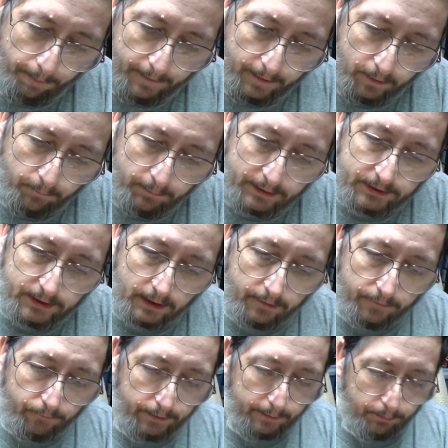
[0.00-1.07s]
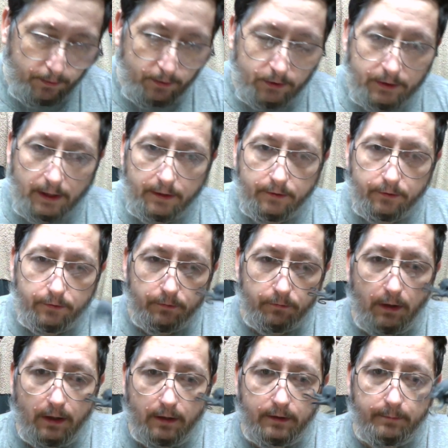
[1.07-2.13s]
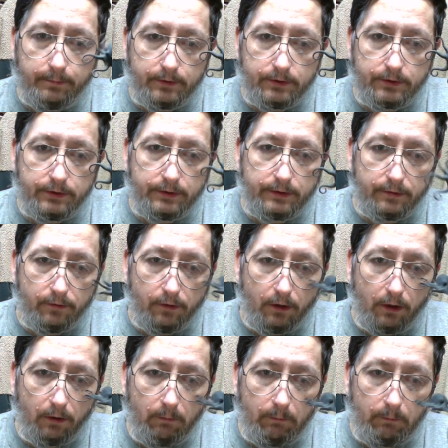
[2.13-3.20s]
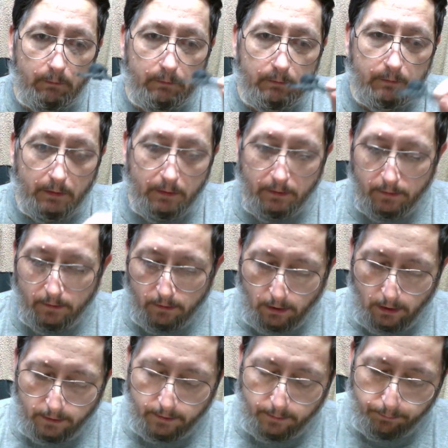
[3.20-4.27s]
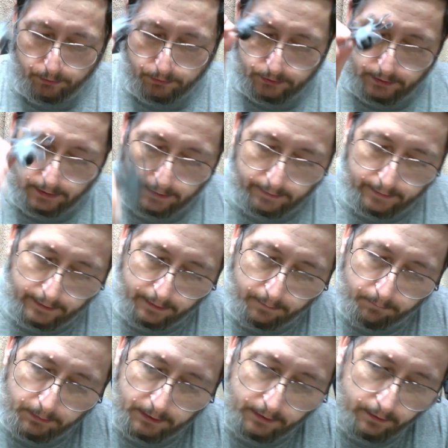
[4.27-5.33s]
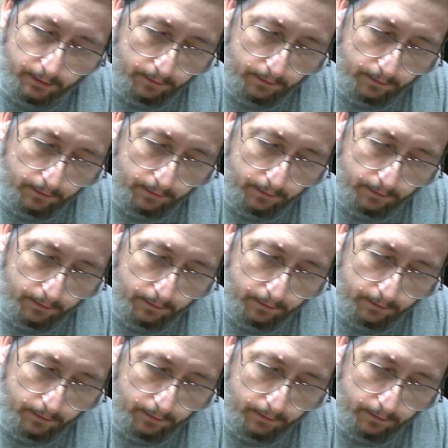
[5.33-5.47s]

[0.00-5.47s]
everybody's got a 3D printer's got to do a octopus, you know, or octopus kind of thing. But